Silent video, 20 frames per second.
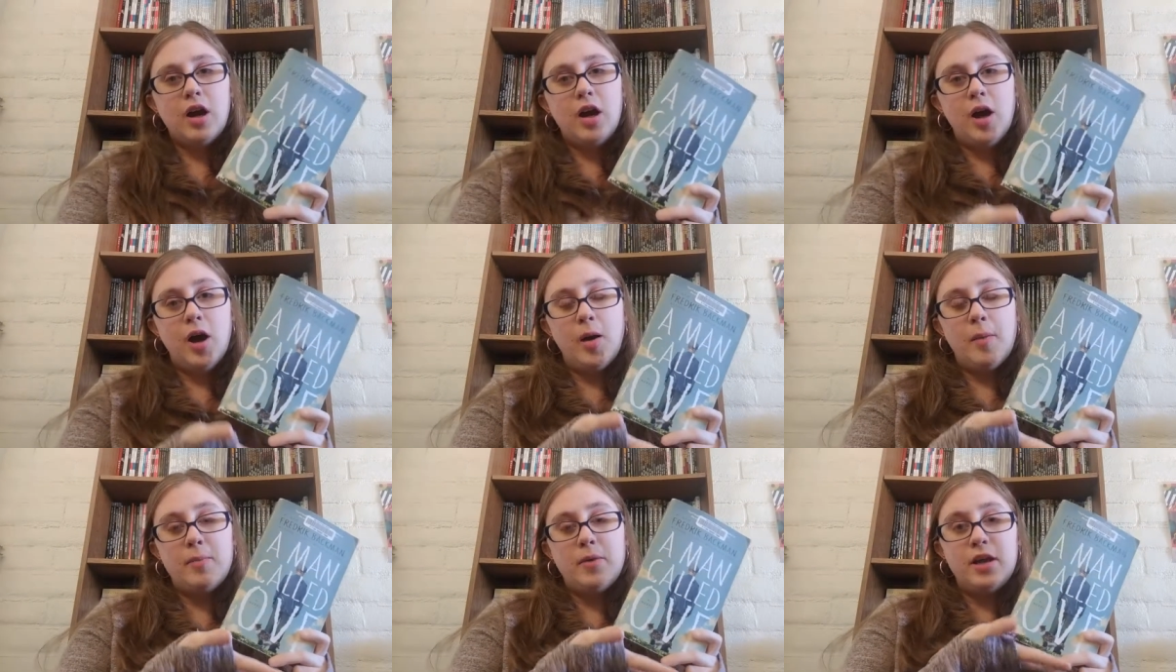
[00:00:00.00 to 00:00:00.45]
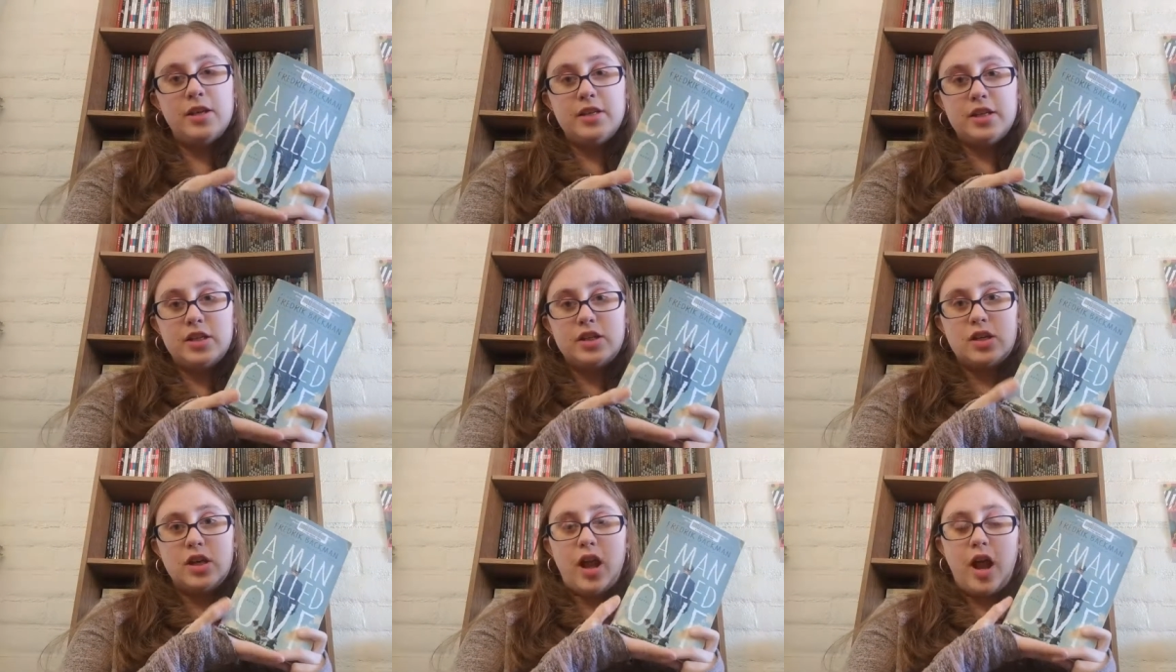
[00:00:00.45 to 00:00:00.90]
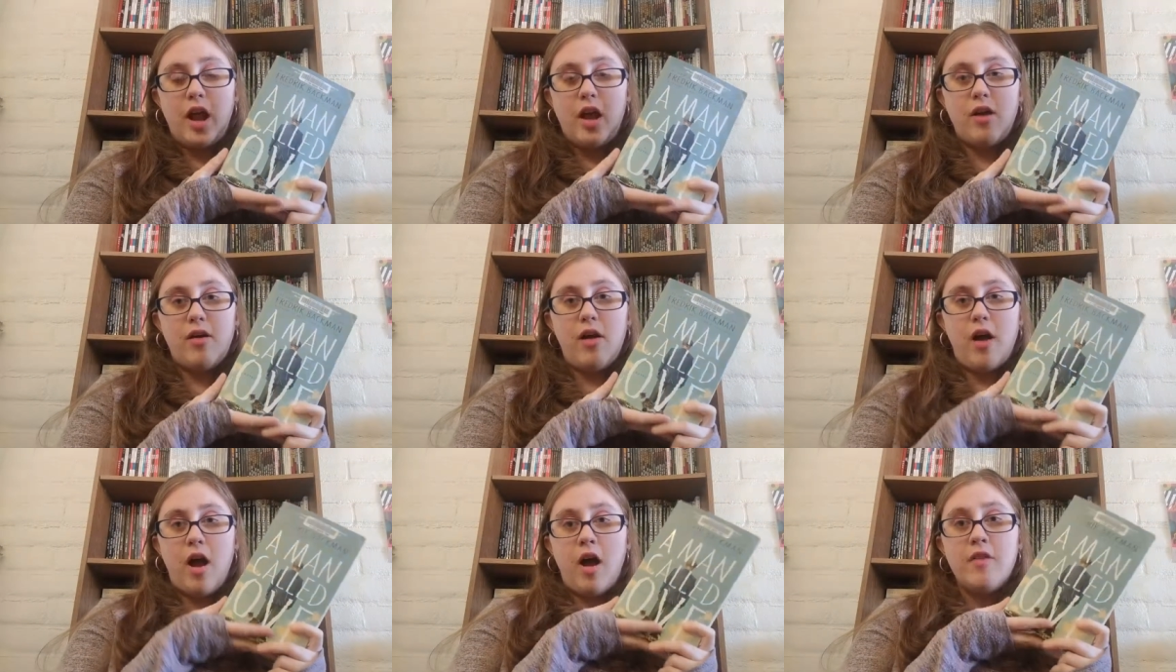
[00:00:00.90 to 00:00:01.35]
um, edition
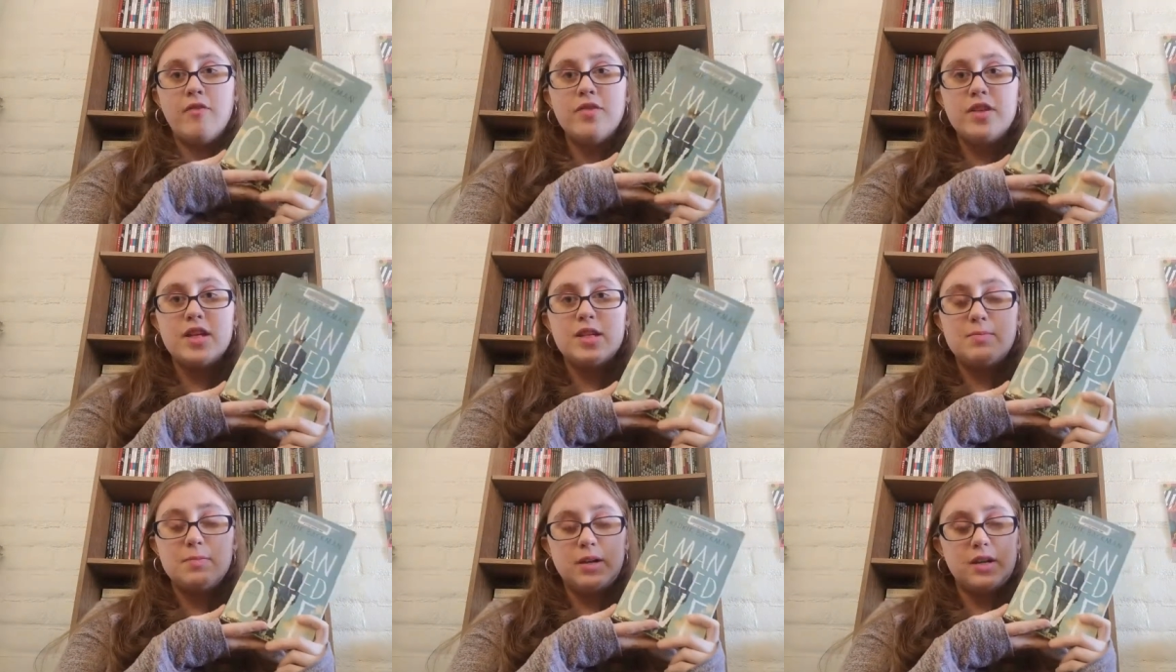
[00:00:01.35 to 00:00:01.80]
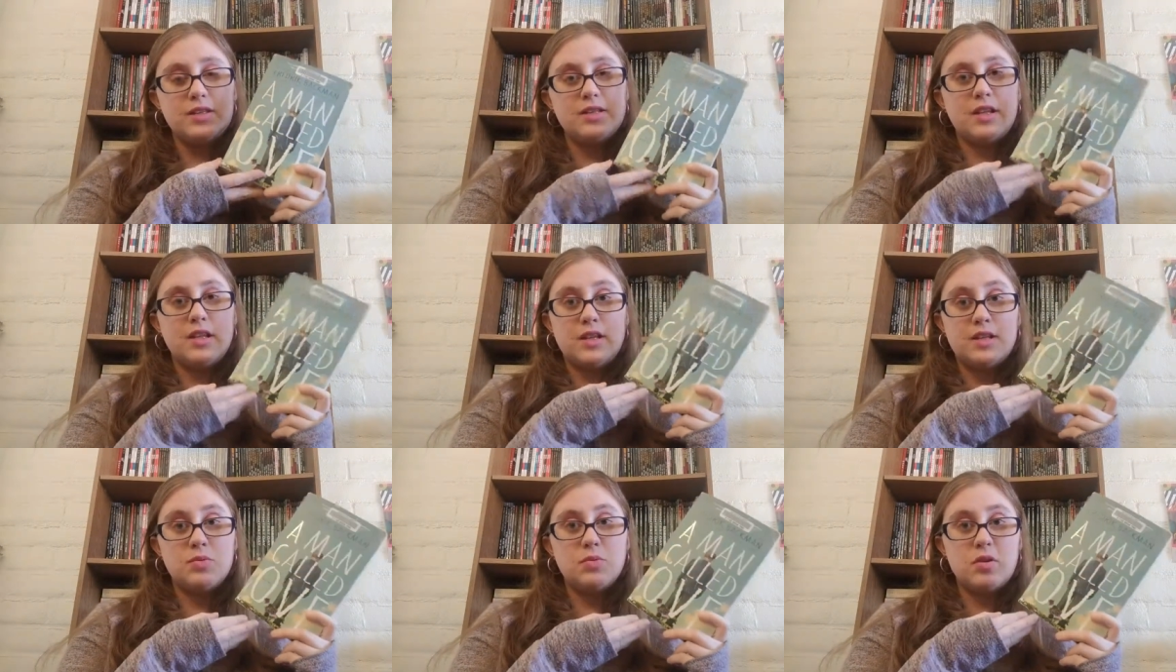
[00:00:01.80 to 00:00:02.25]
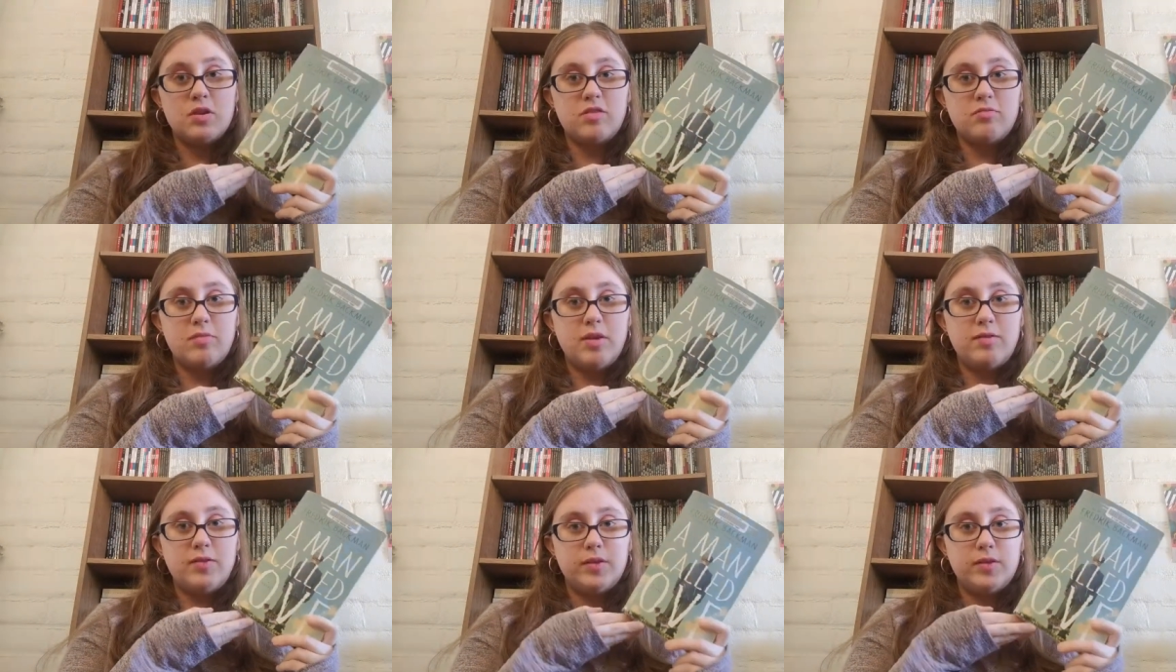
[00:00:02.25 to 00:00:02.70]
of this because it is one
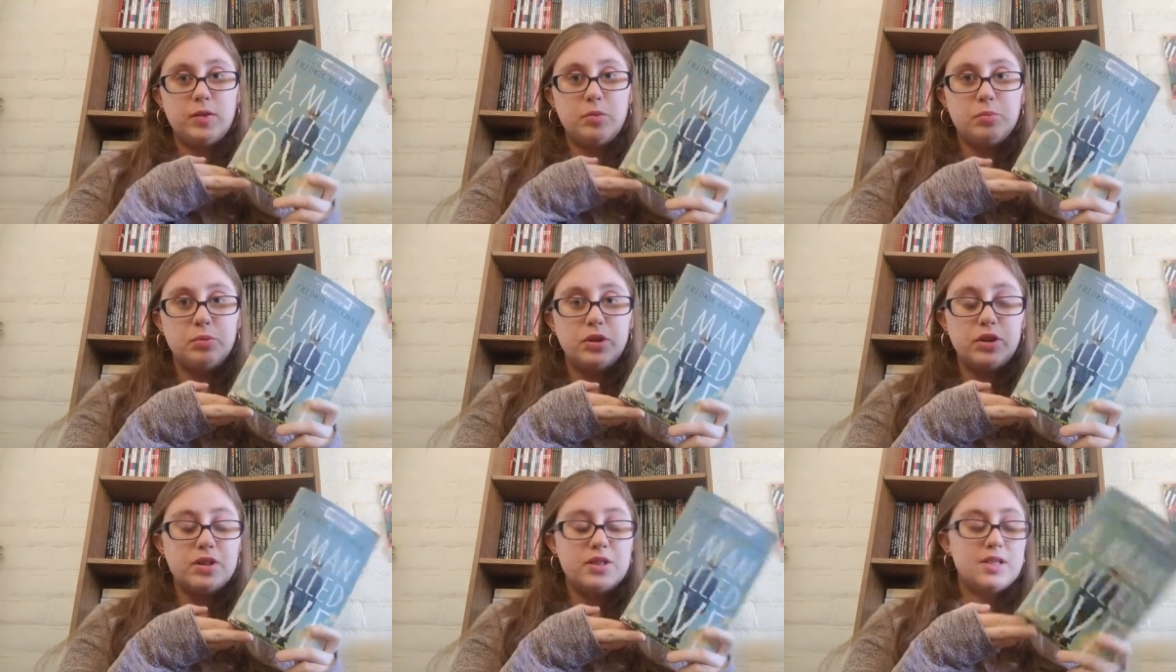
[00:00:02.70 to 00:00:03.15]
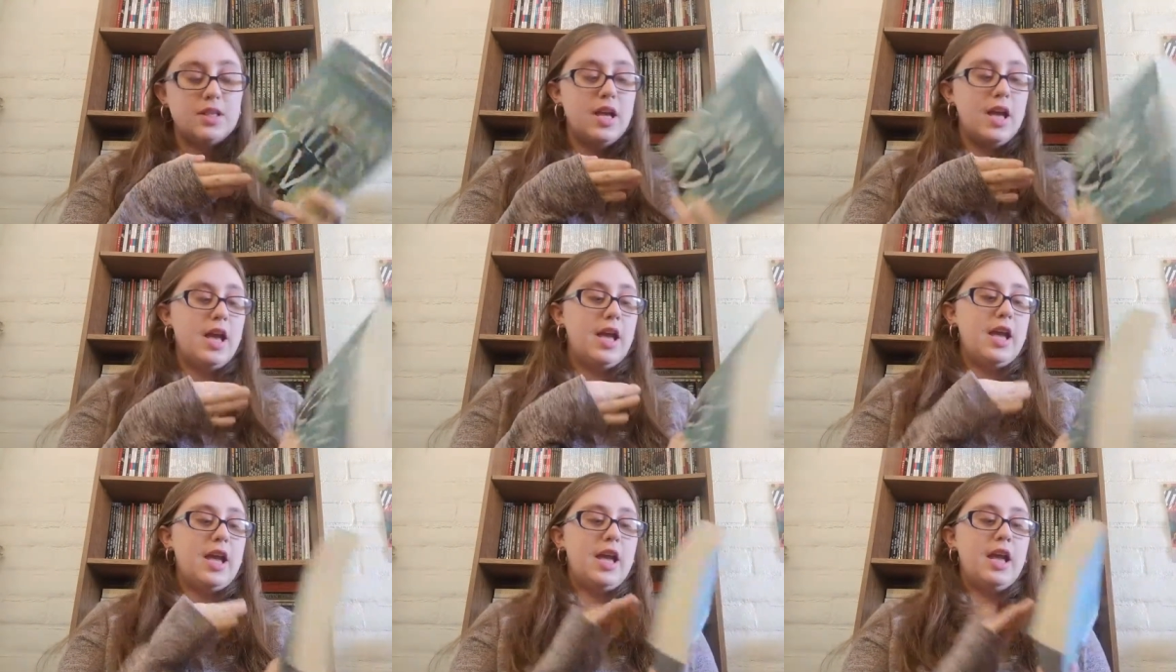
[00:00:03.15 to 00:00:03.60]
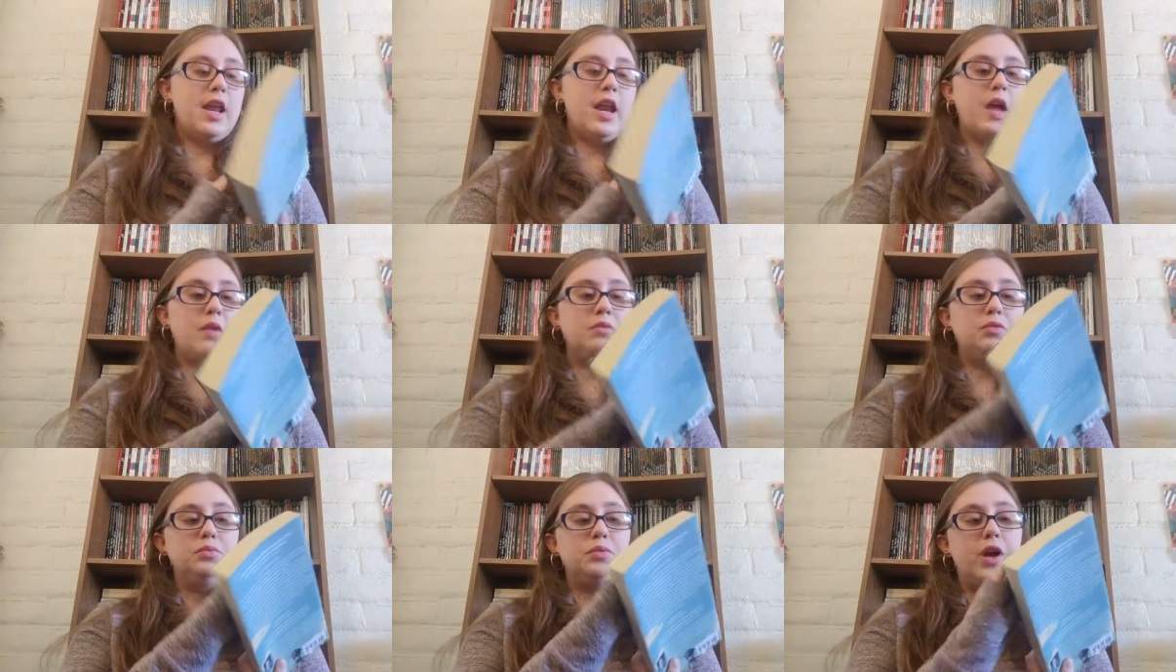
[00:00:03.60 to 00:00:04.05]
of my favorite books and
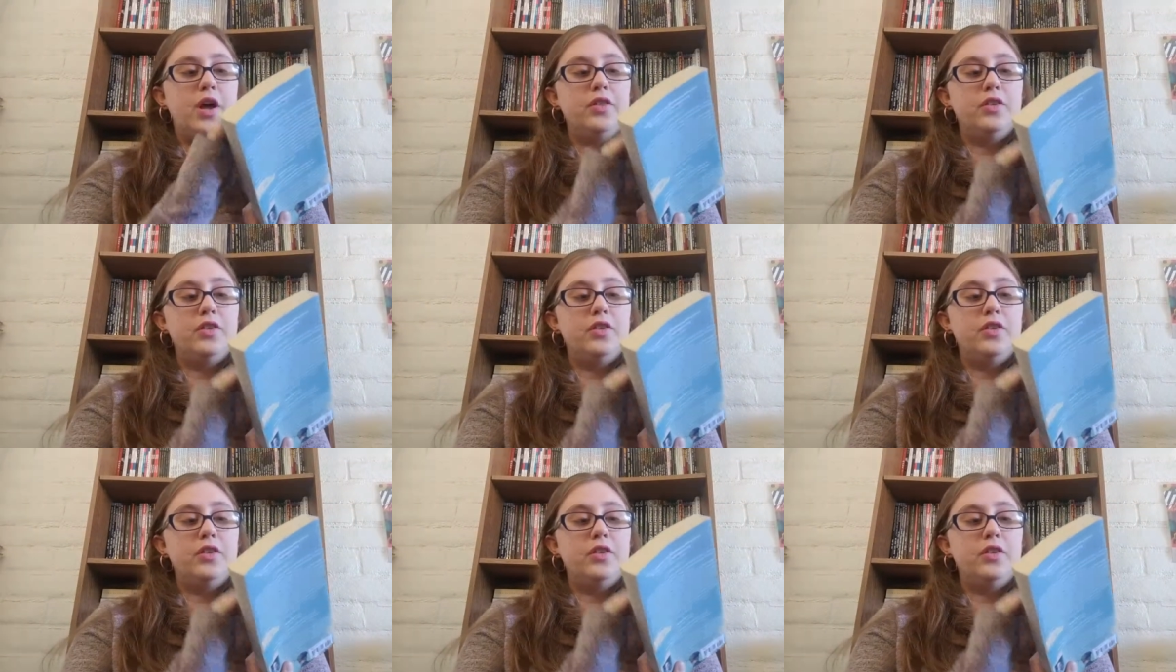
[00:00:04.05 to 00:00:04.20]
I would